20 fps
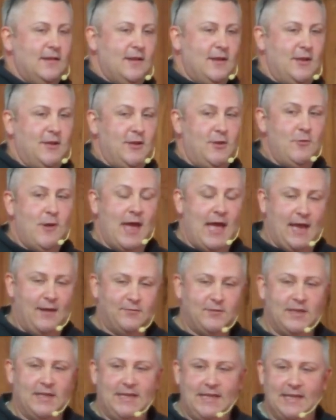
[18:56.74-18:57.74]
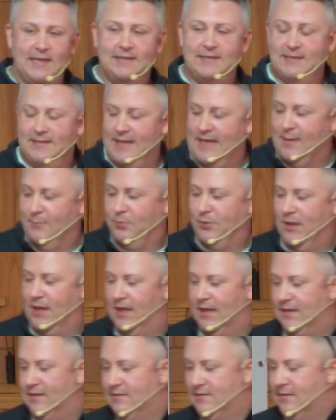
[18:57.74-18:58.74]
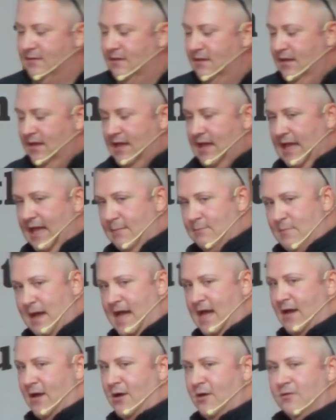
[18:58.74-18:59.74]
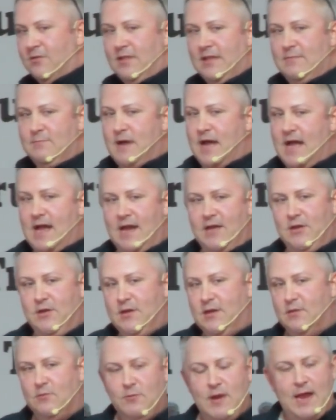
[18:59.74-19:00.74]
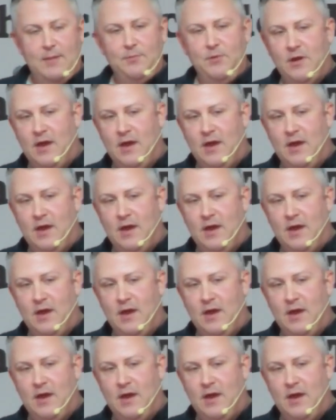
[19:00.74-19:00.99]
You have to get to that place. In my earthly mind, you can wrap your